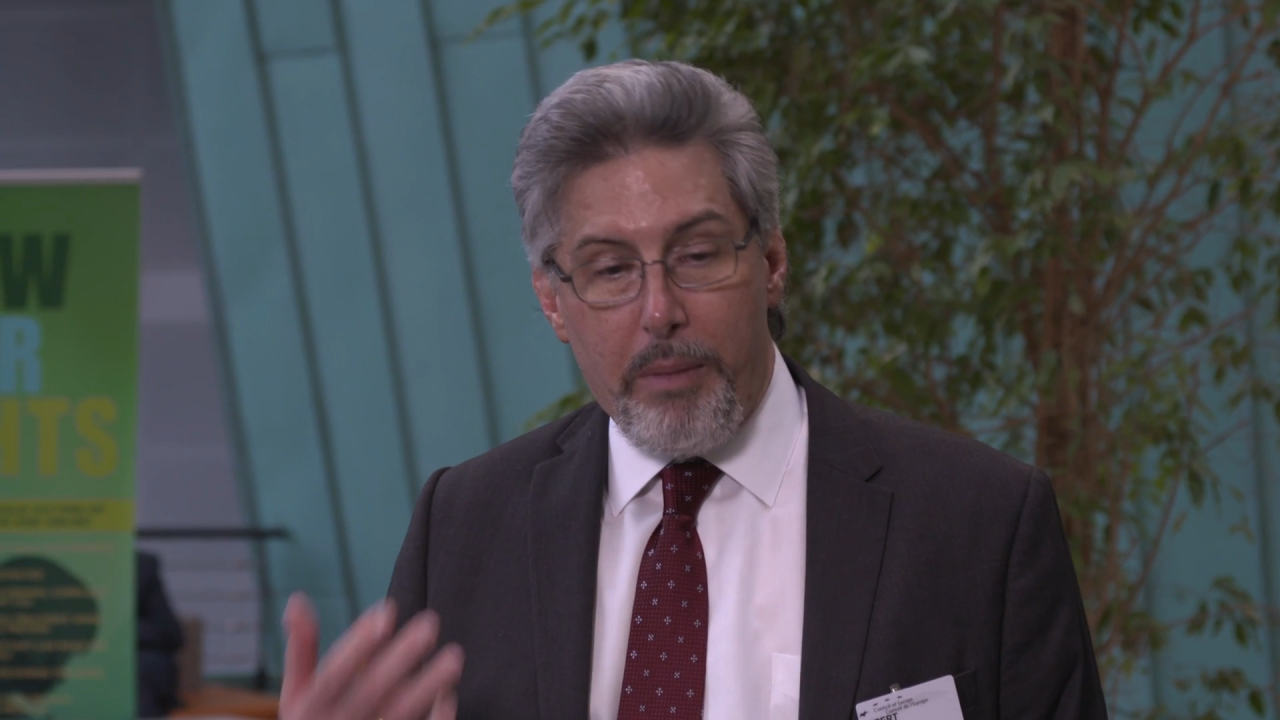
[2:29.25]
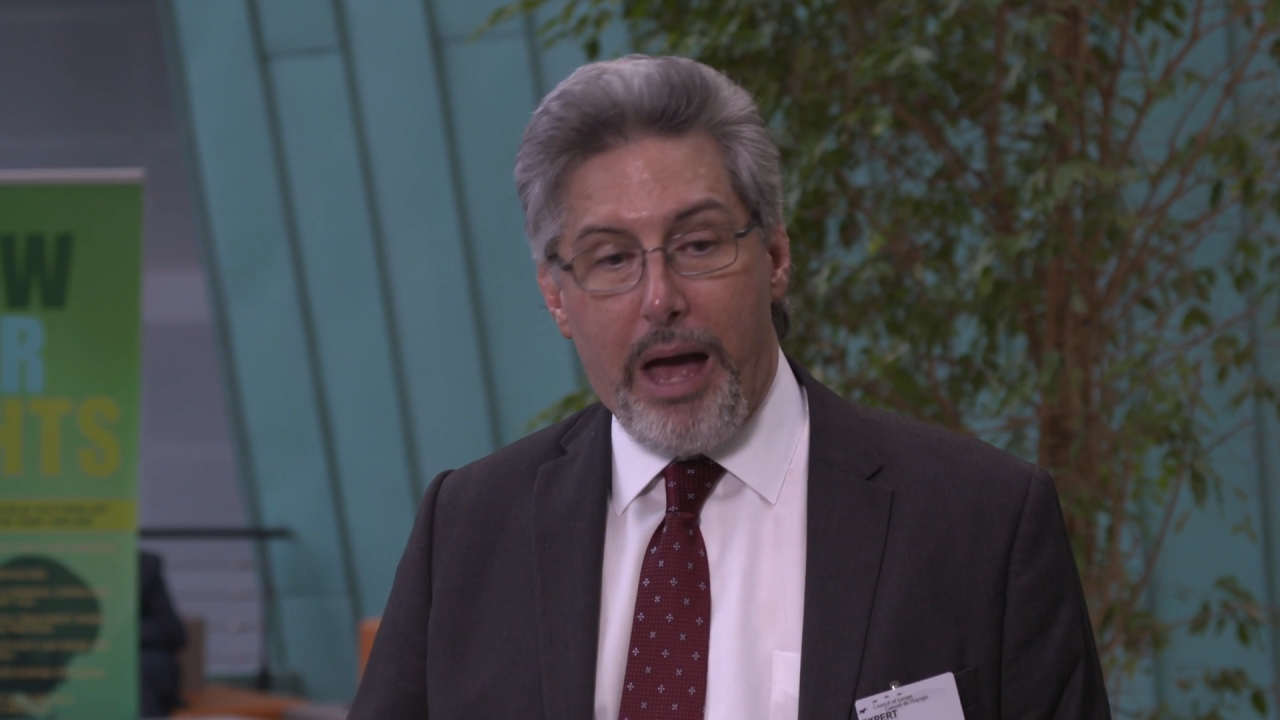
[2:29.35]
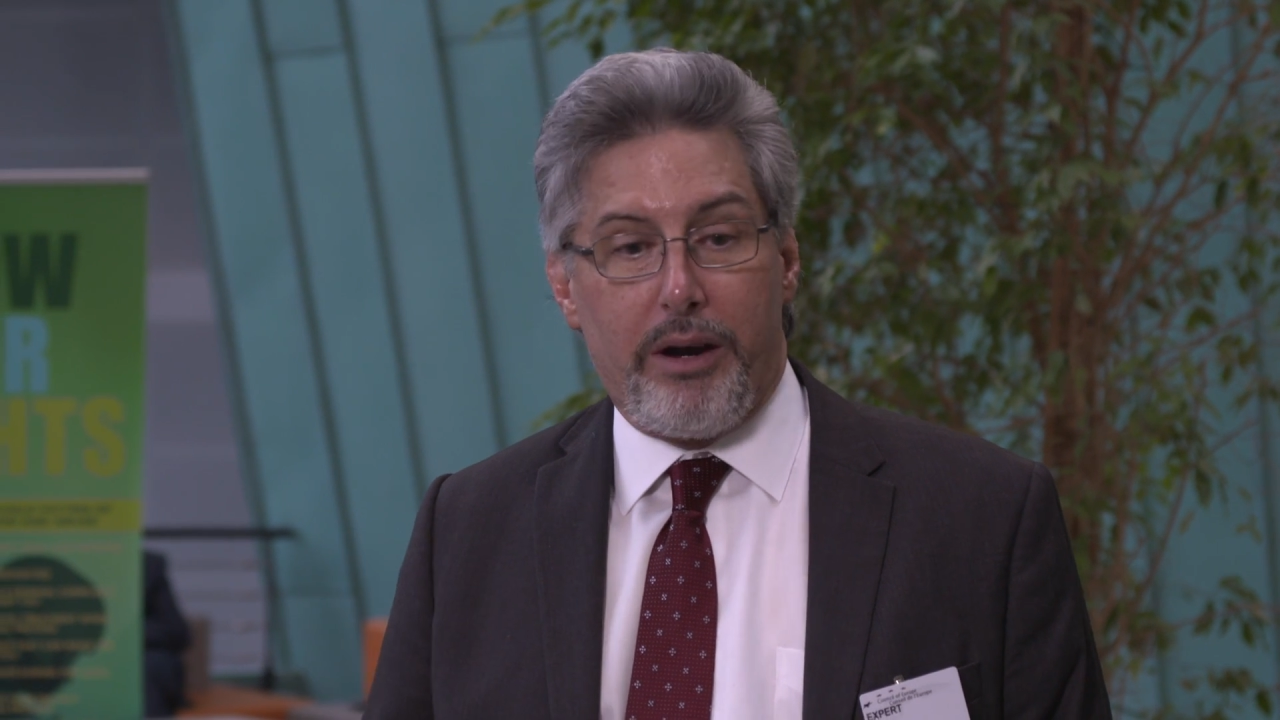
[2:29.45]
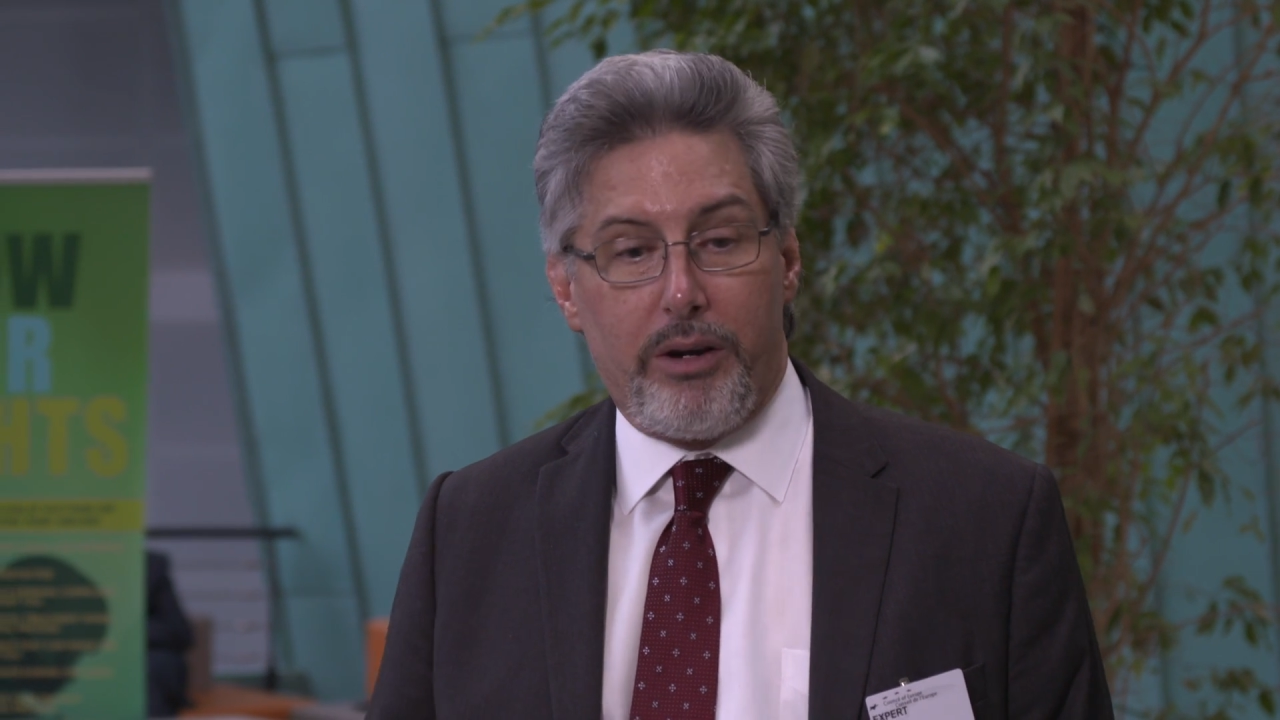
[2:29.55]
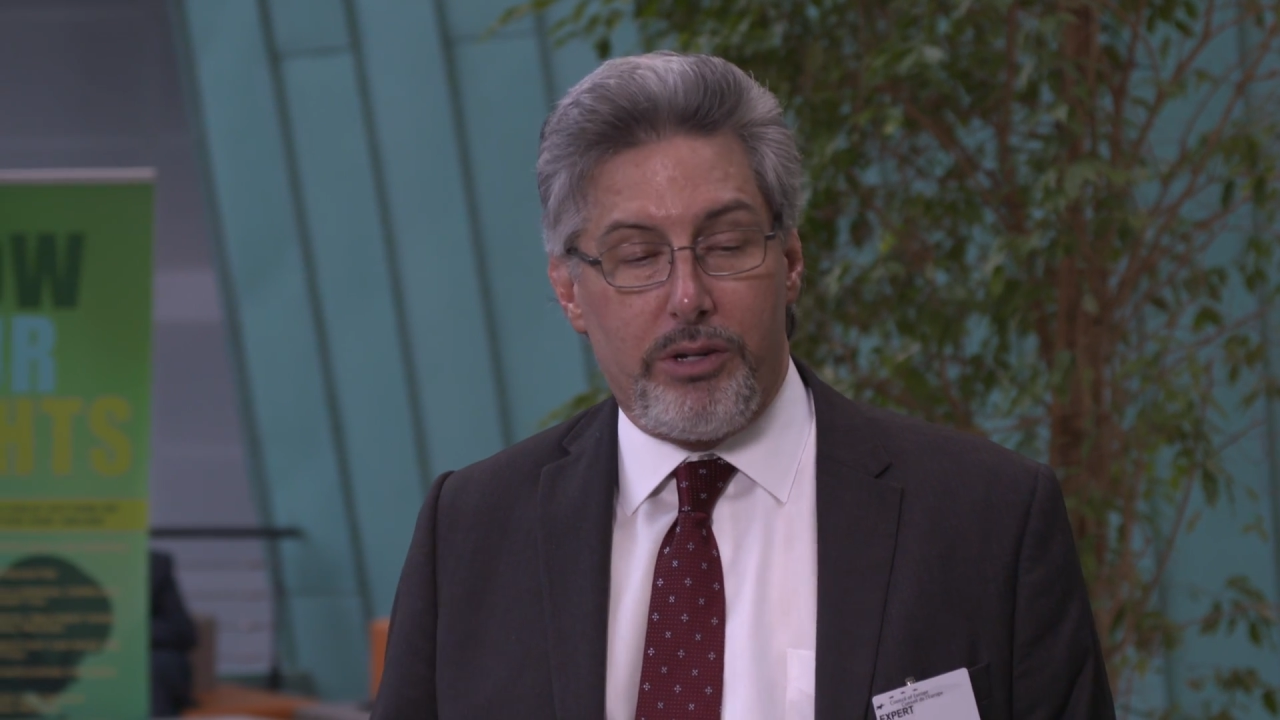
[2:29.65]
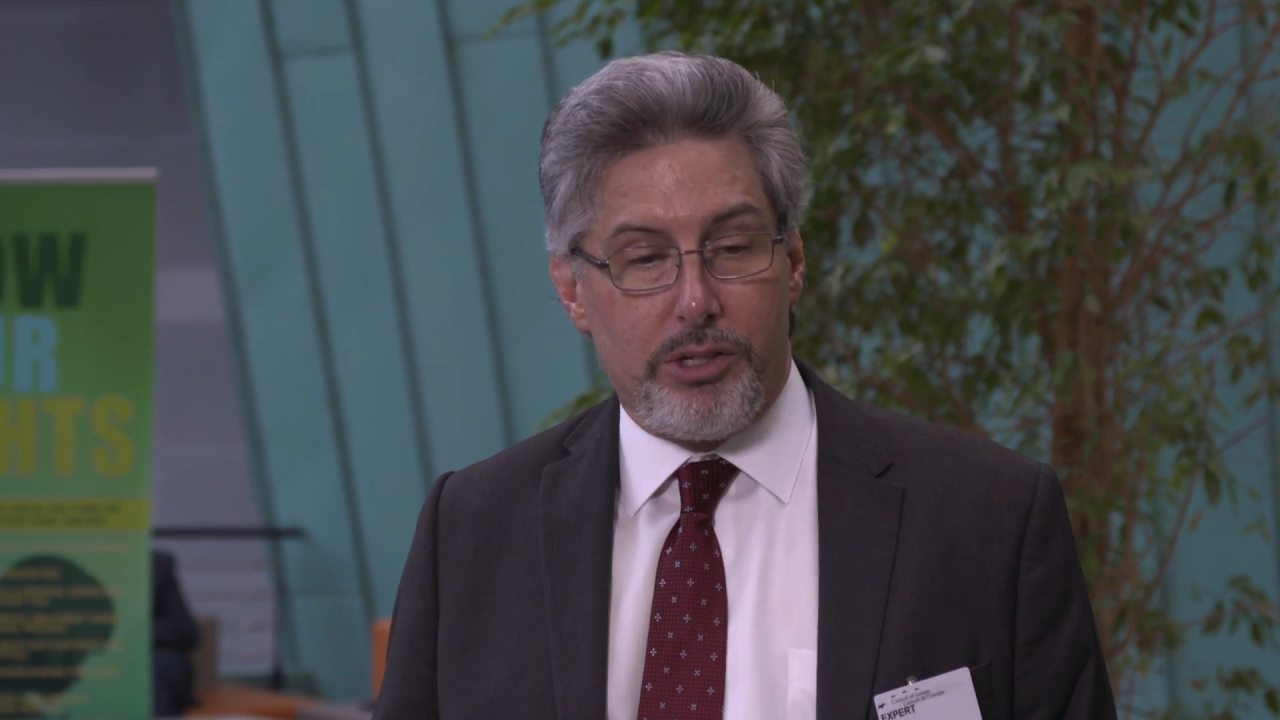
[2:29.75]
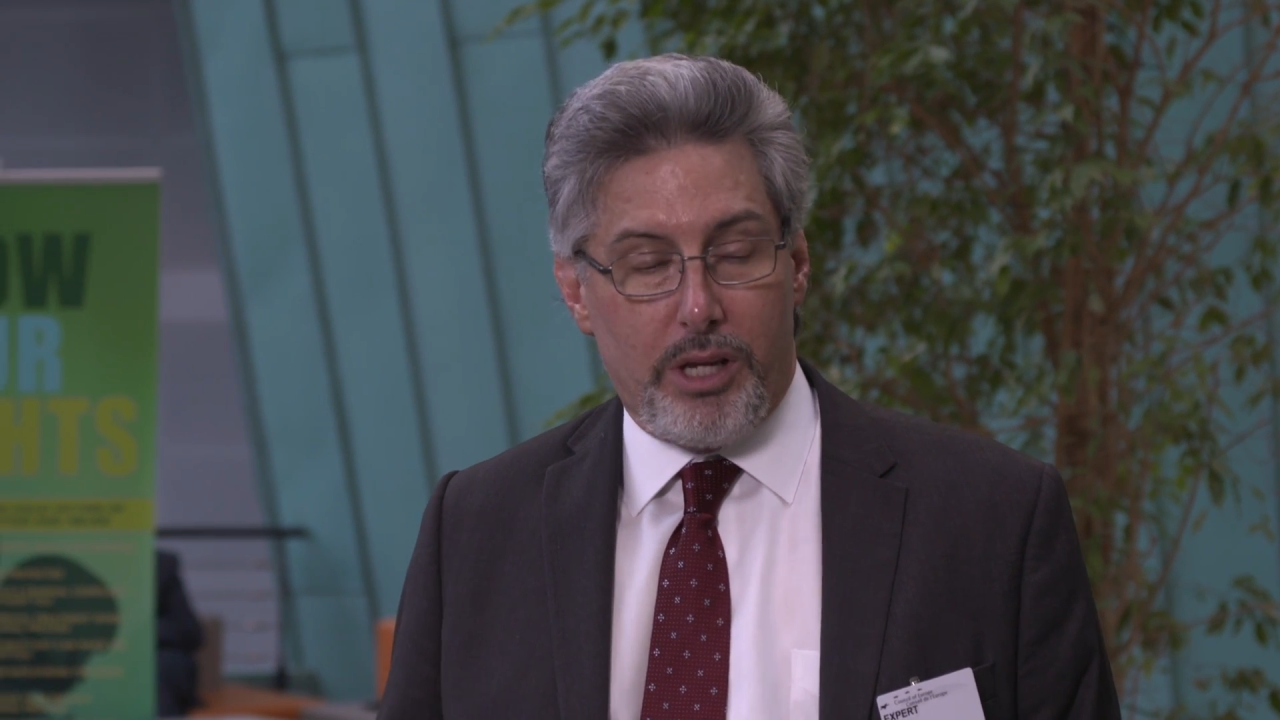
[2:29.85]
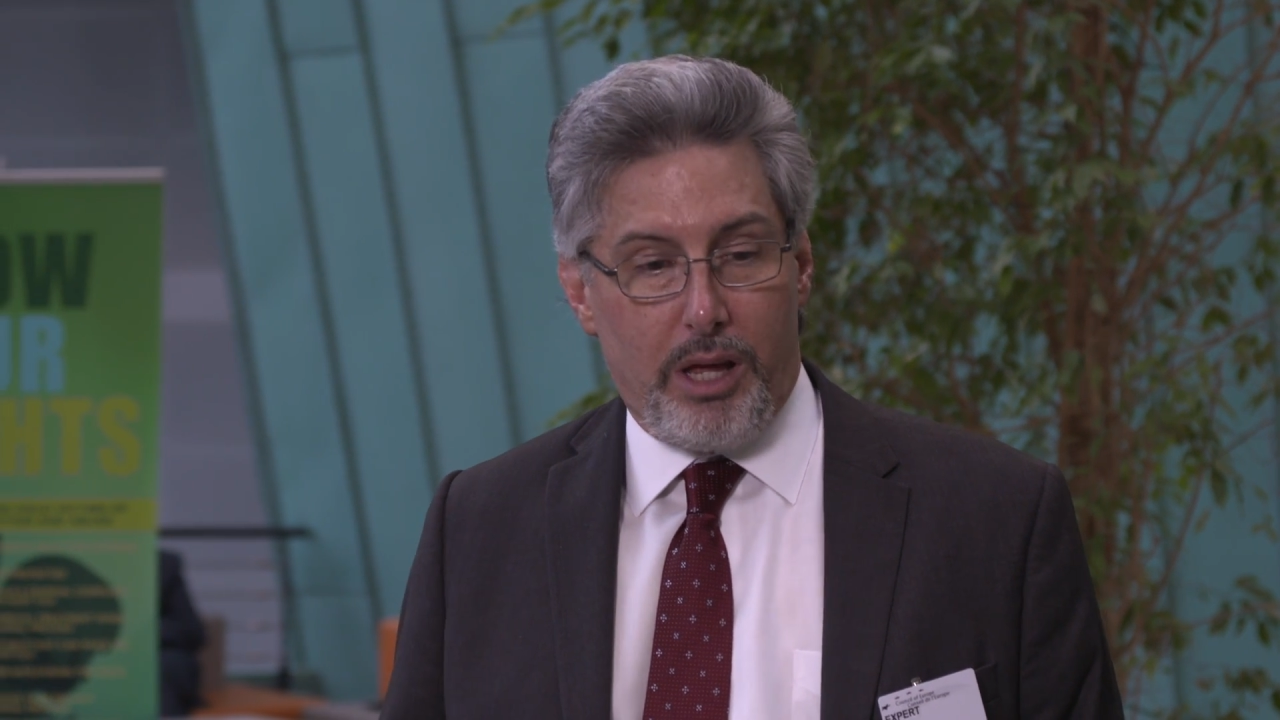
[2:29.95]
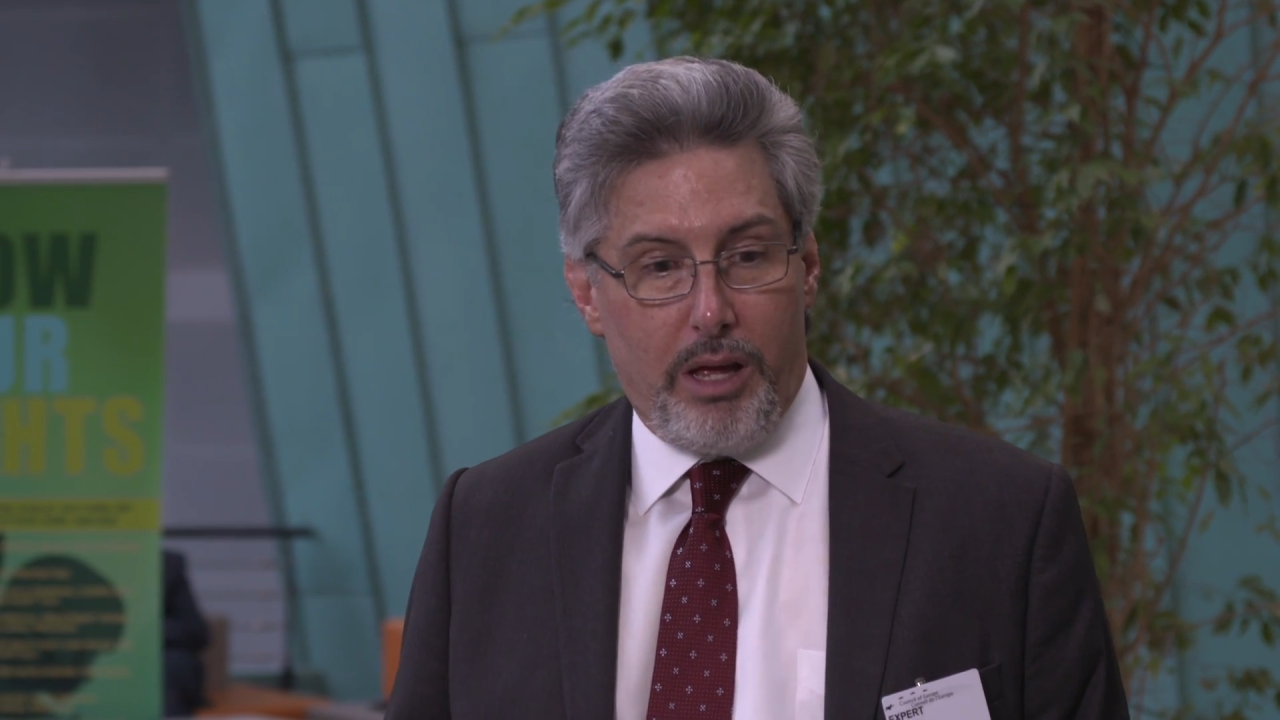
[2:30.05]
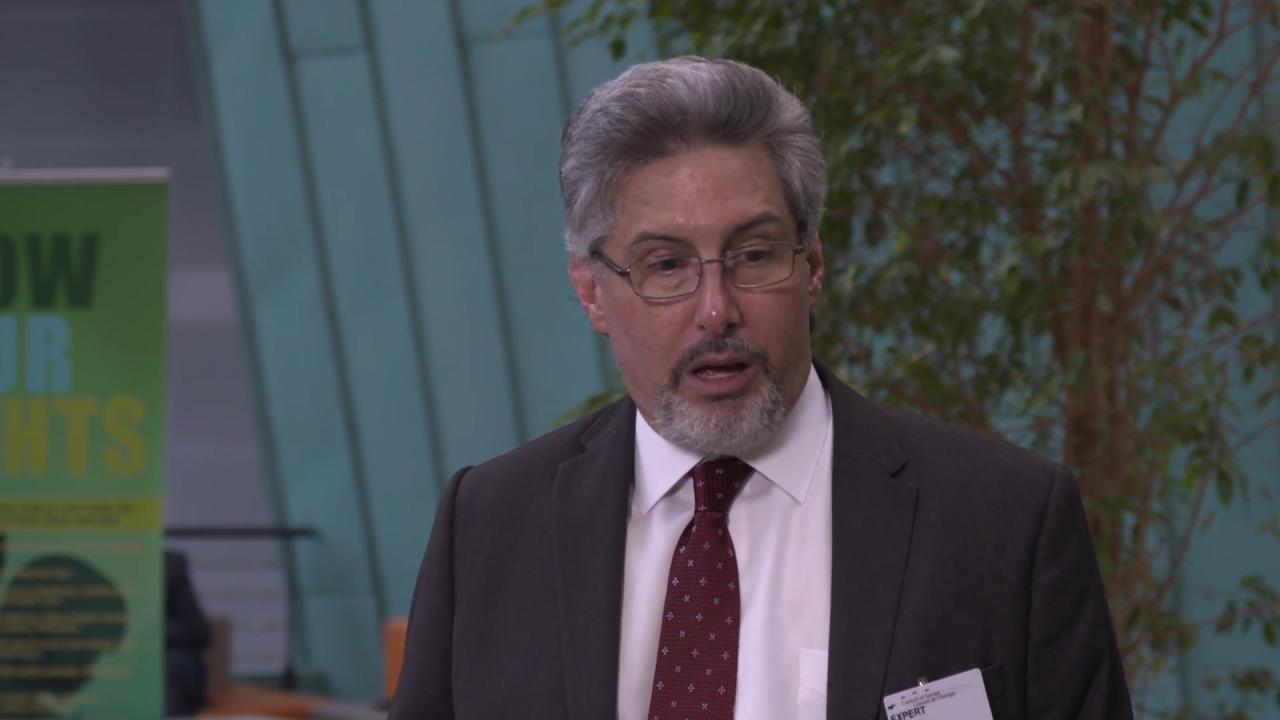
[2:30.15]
matters,